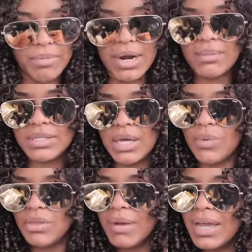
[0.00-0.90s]
But I'm done
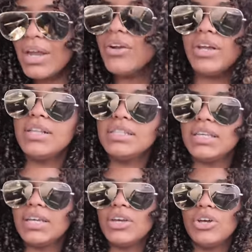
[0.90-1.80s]
with my errands.
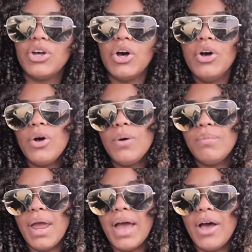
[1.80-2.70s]
I can go home
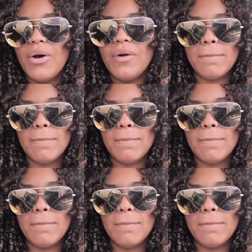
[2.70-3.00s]
now.